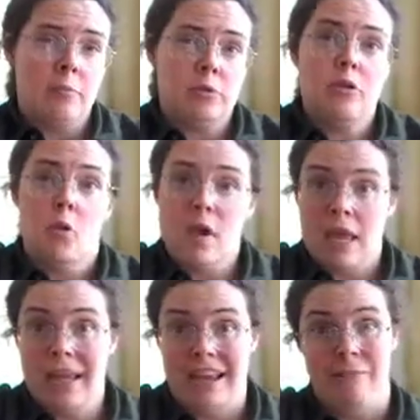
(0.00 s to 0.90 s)
so that we
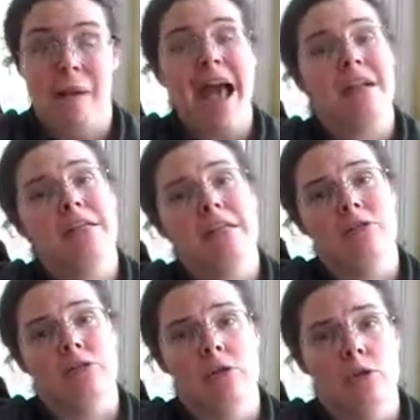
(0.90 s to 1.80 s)
can give back to the
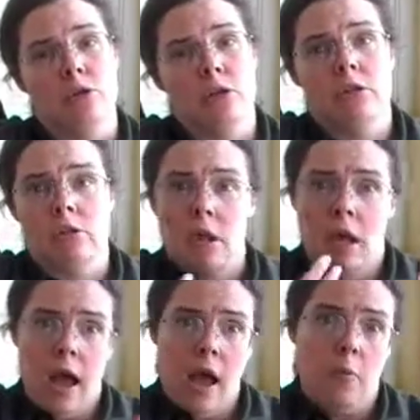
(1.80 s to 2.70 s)
institutions
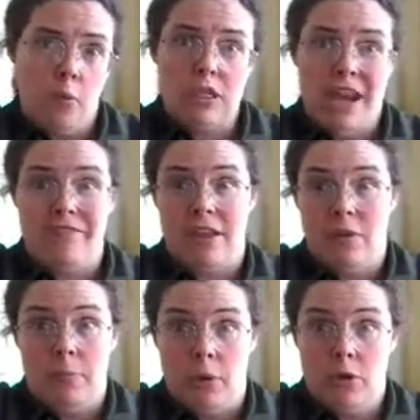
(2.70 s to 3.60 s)
which have
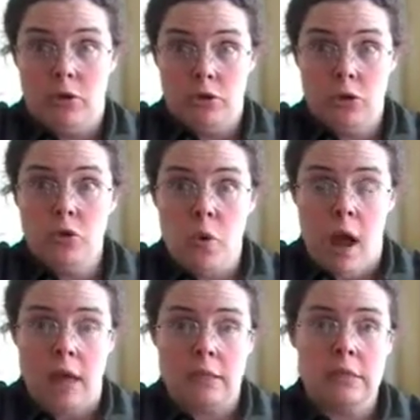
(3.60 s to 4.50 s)
given birth to
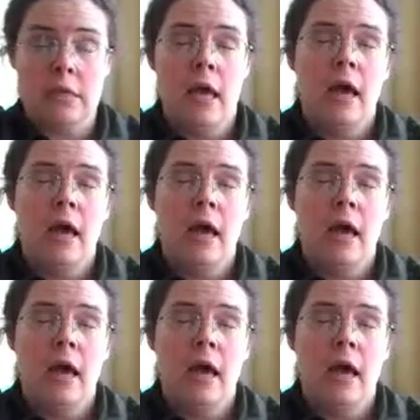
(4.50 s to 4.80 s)
us.